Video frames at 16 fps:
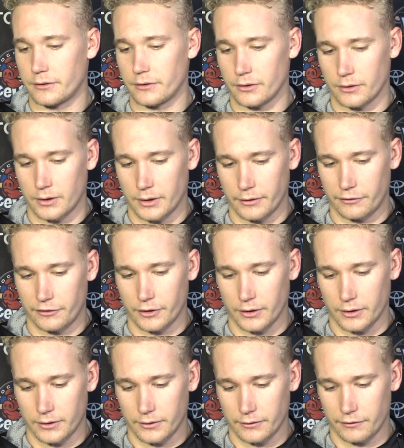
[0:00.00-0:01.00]
so I
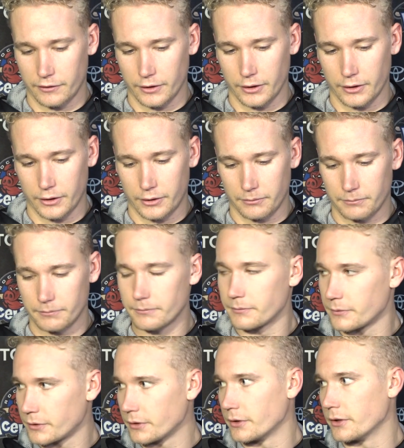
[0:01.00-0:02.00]
feel good
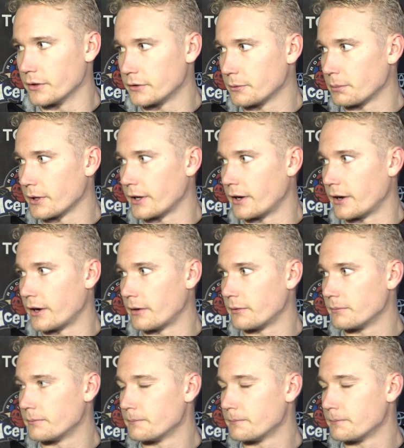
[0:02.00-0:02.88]
to play here.